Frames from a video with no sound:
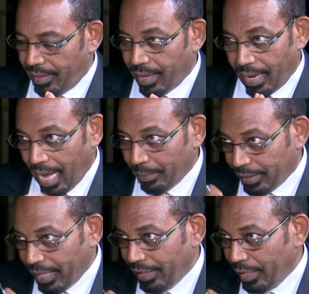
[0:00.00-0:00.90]
and I am
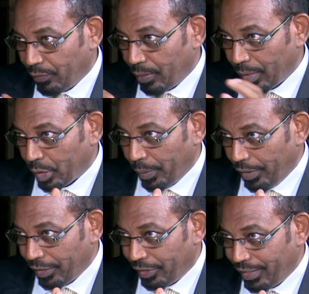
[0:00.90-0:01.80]
saying this from
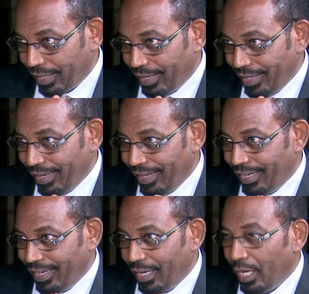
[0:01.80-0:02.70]
experience,
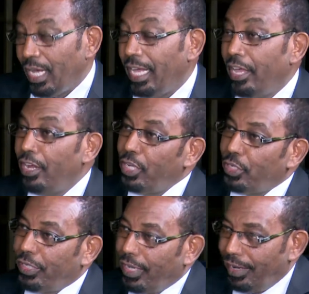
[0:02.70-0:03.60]

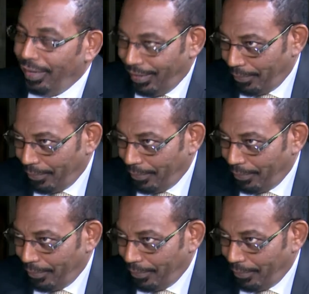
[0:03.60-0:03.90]
initially,